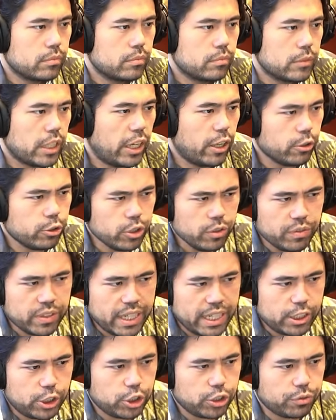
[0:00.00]
I also have
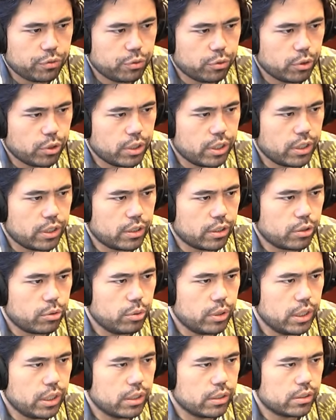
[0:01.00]
knight g4 to hit the
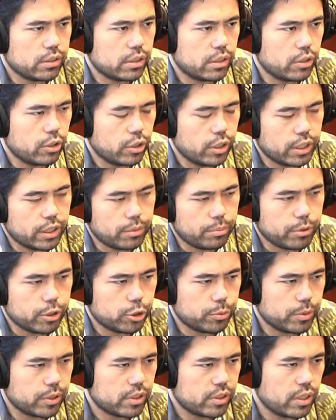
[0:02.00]
queen at, or hit the
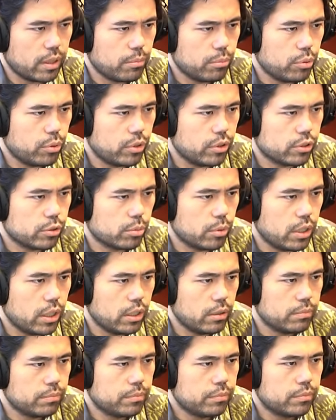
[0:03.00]
bishop at some point as
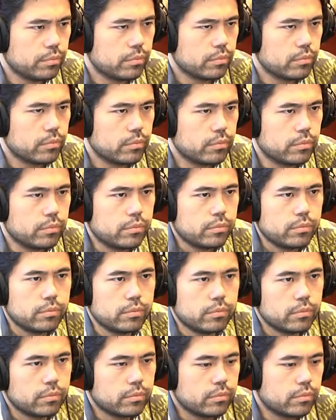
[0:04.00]
well
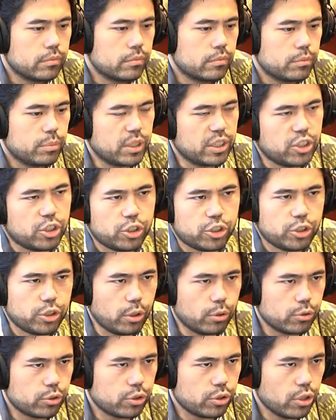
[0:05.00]
but he's just so
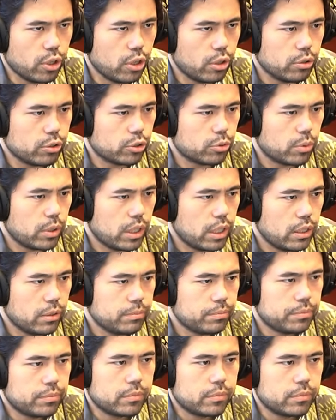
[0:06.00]
slow as well